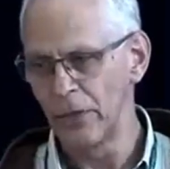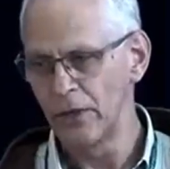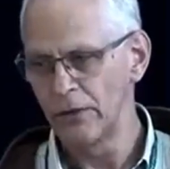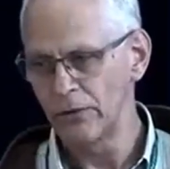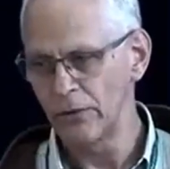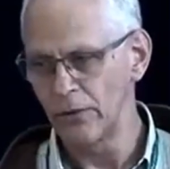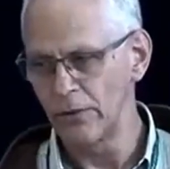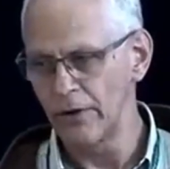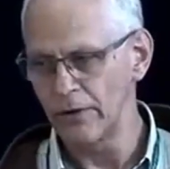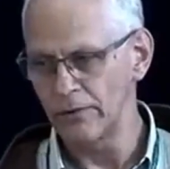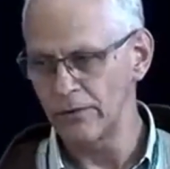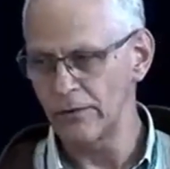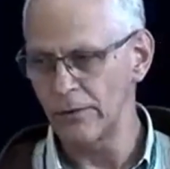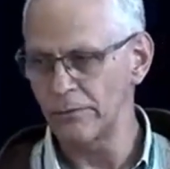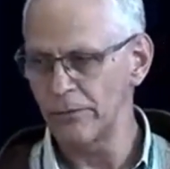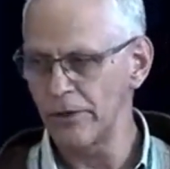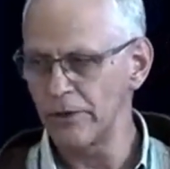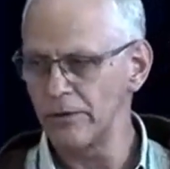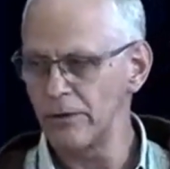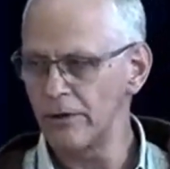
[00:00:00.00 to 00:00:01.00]
So that's
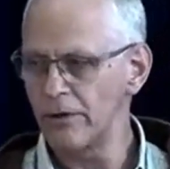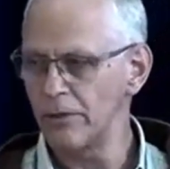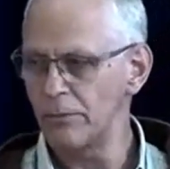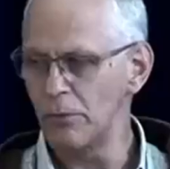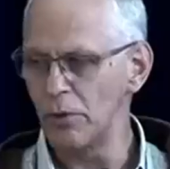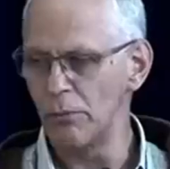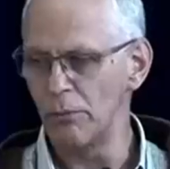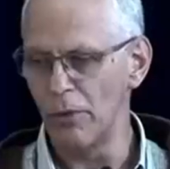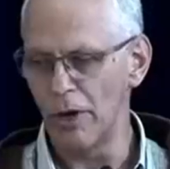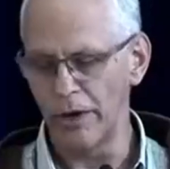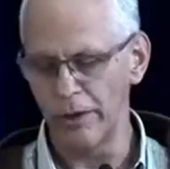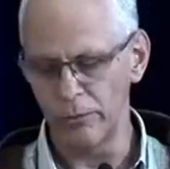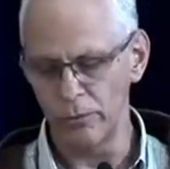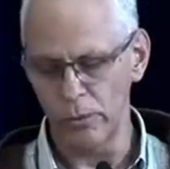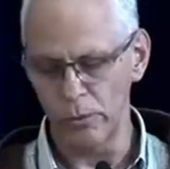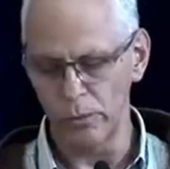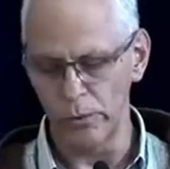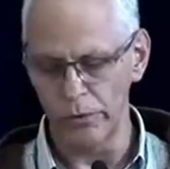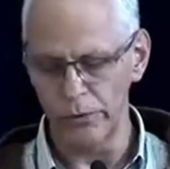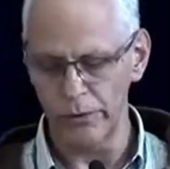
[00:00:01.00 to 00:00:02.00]
something to keep in mind
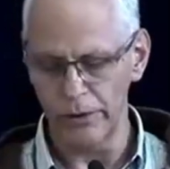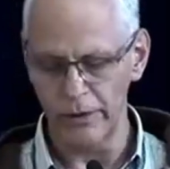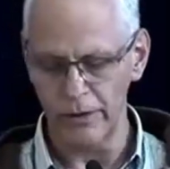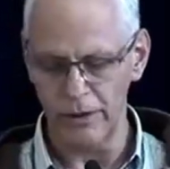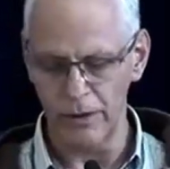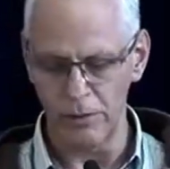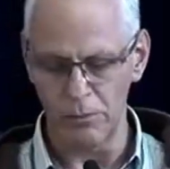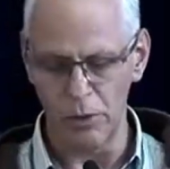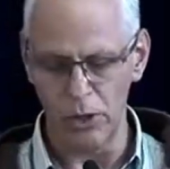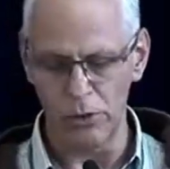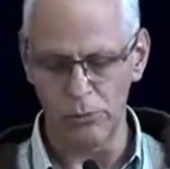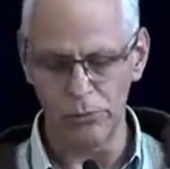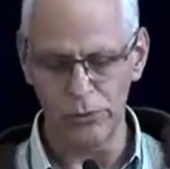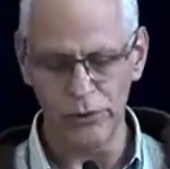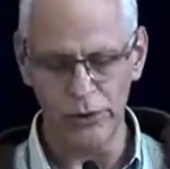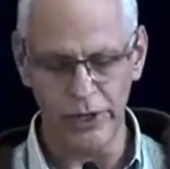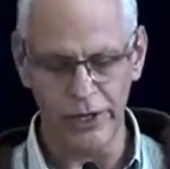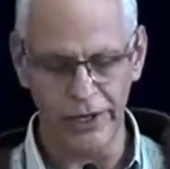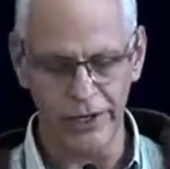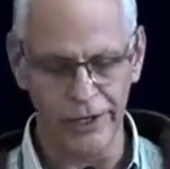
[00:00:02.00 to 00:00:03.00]
when we're thinking about
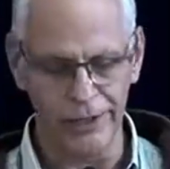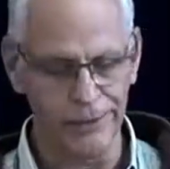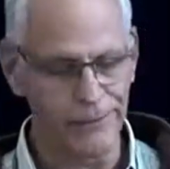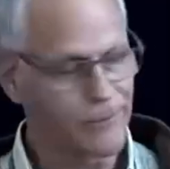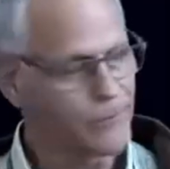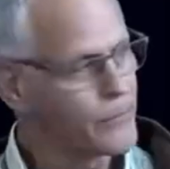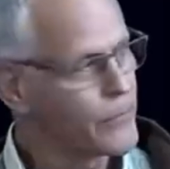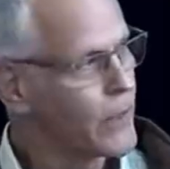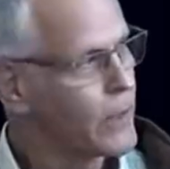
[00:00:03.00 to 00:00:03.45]
planning.